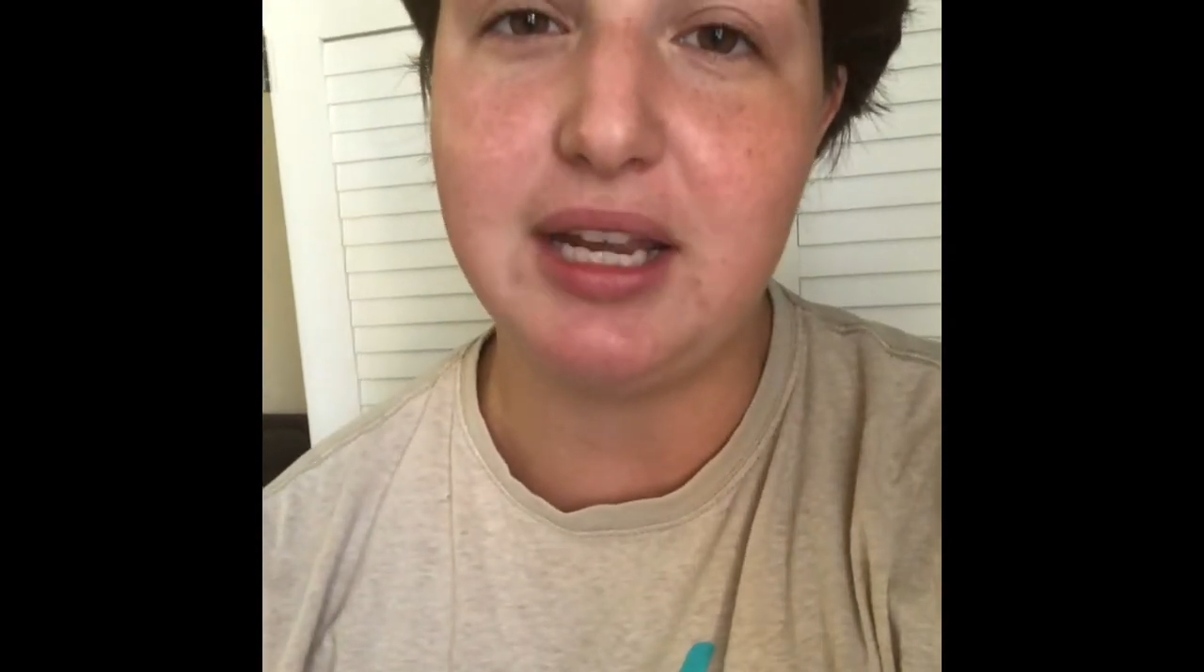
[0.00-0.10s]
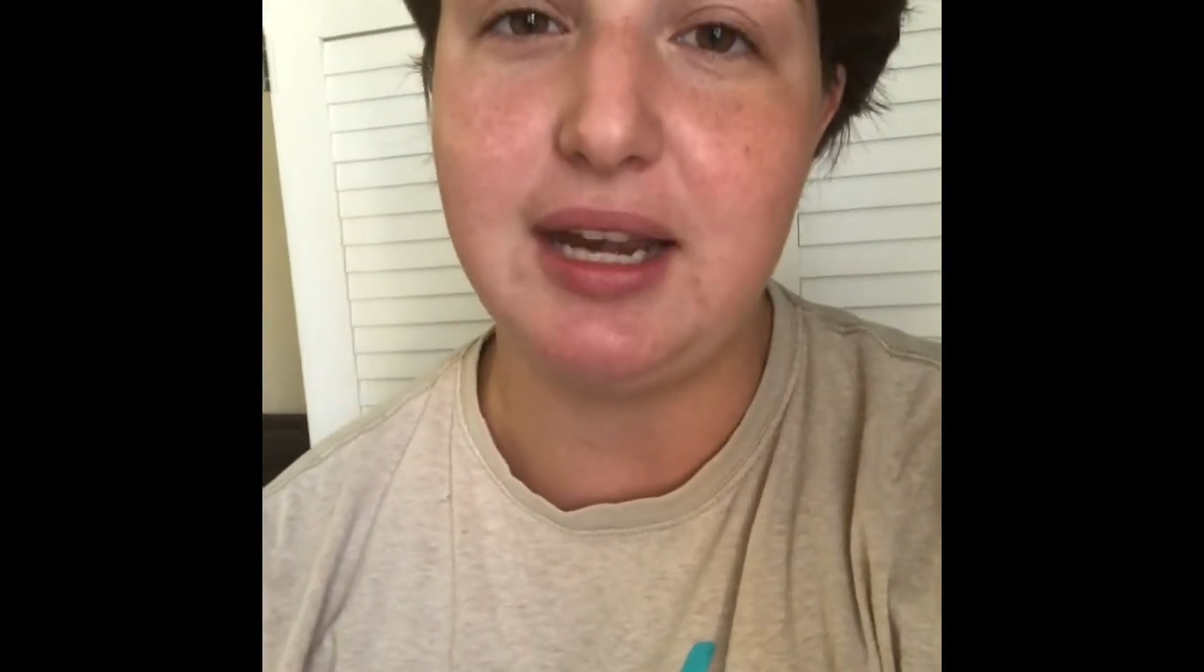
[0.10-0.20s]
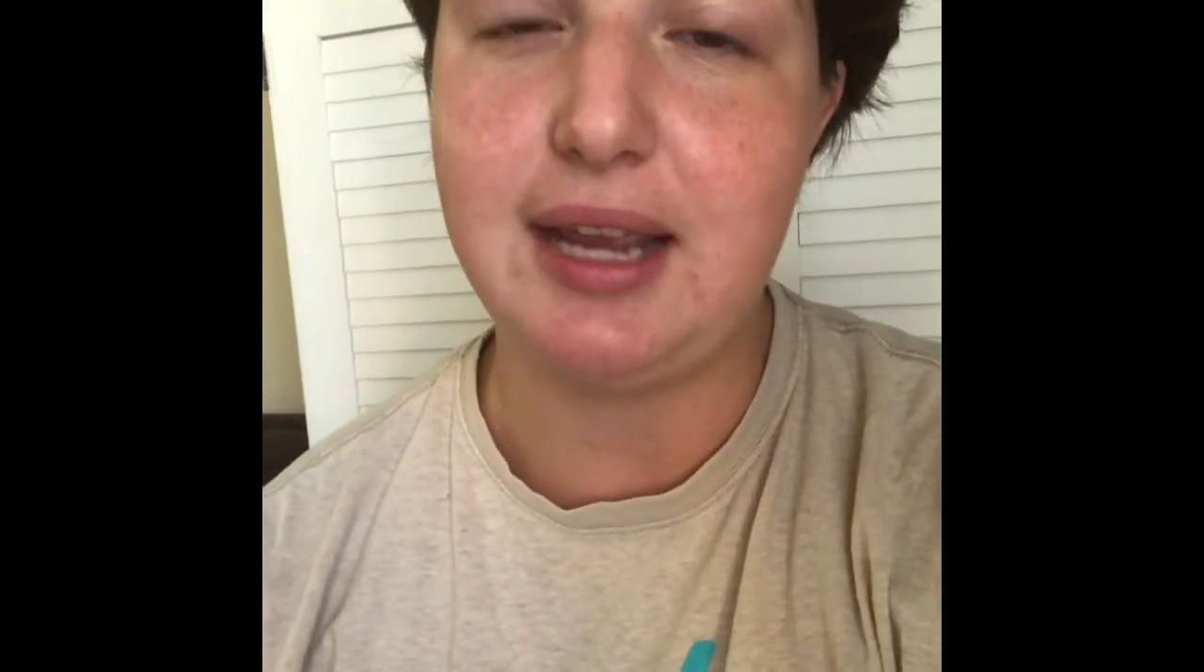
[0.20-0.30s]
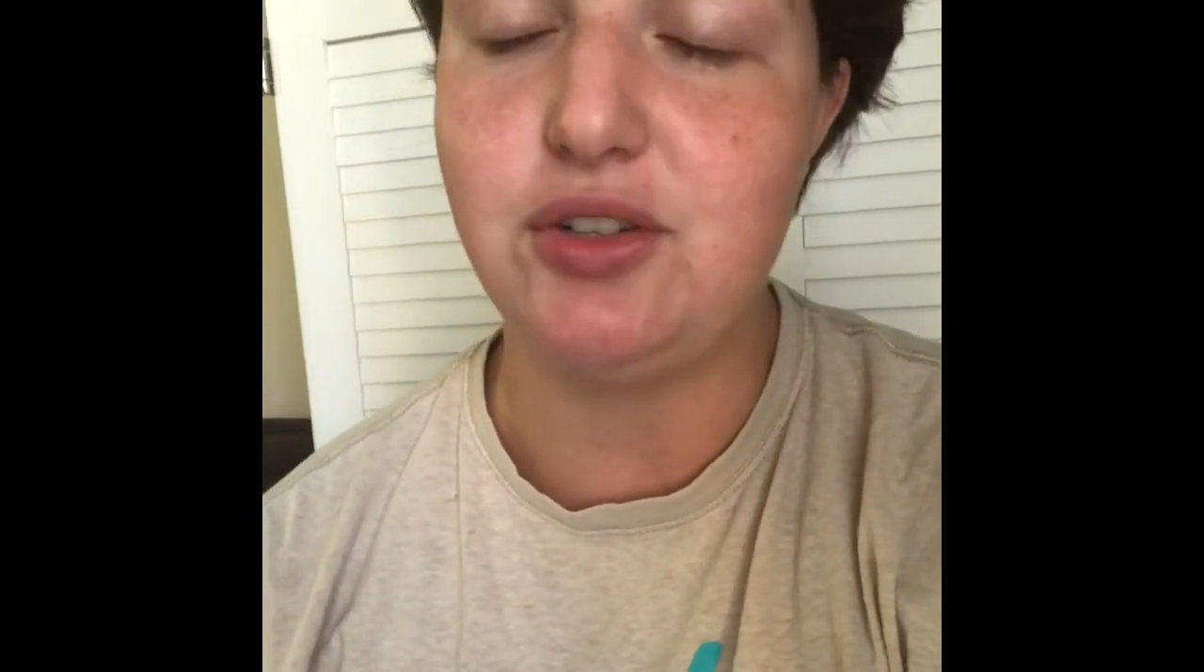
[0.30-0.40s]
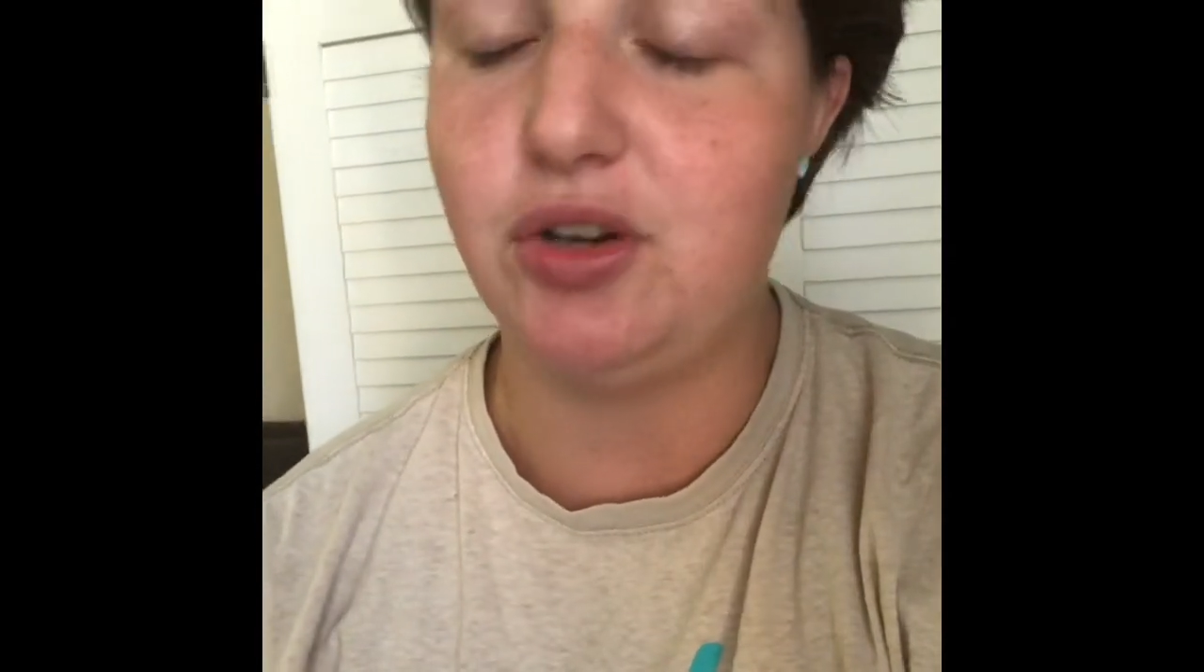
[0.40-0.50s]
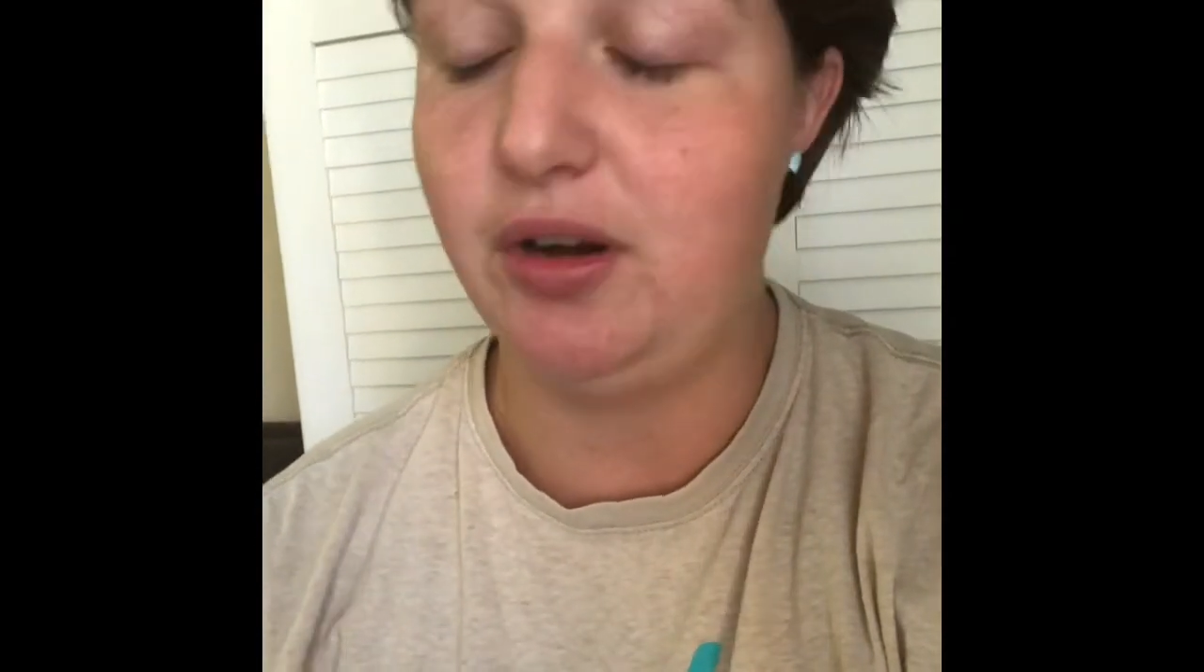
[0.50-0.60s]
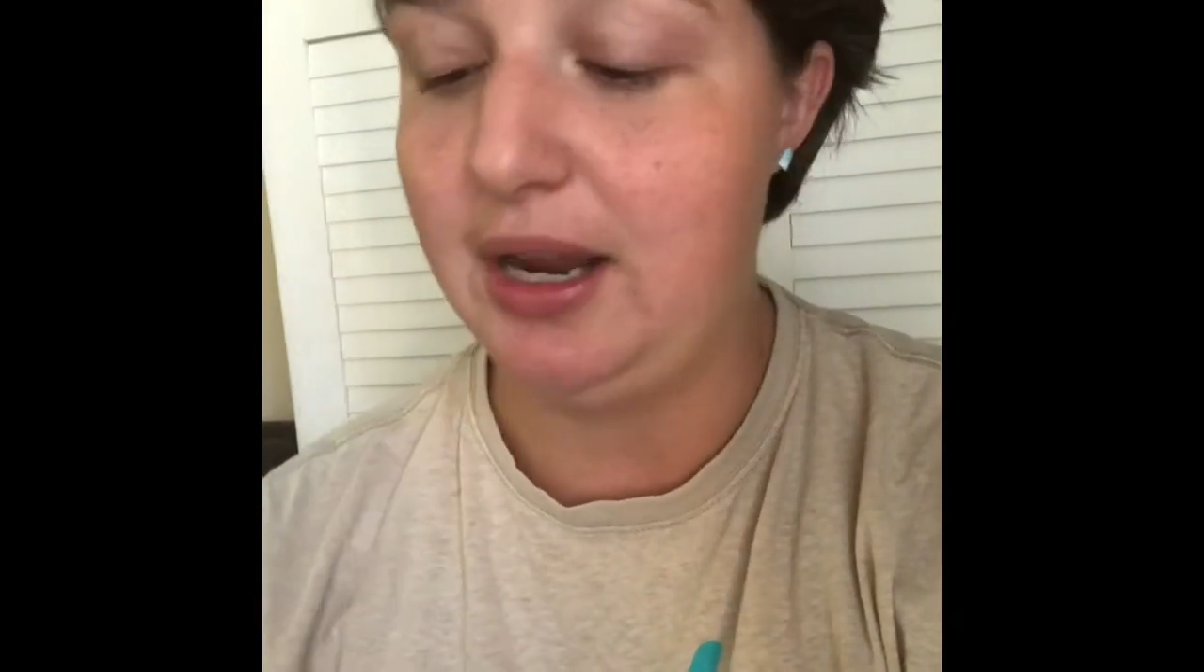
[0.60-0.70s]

in nature